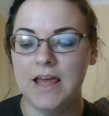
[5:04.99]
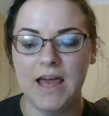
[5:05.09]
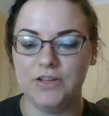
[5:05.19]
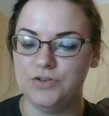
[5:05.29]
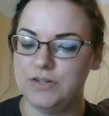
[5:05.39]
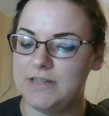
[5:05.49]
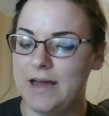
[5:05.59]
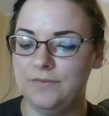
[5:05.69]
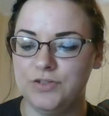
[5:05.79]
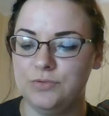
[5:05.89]
You just
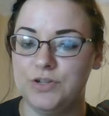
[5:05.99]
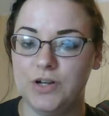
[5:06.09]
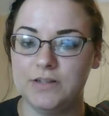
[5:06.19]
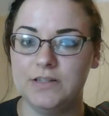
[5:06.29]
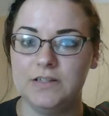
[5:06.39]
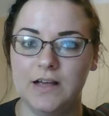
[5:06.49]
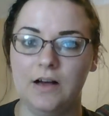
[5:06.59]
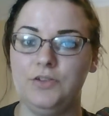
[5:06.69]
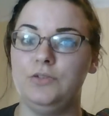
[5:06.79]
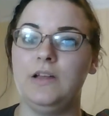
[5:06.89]
have to adjust it to
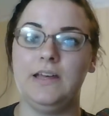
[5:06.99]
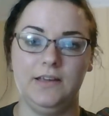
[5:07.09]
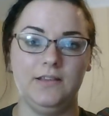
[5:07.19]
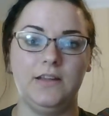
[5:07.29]
how you like it,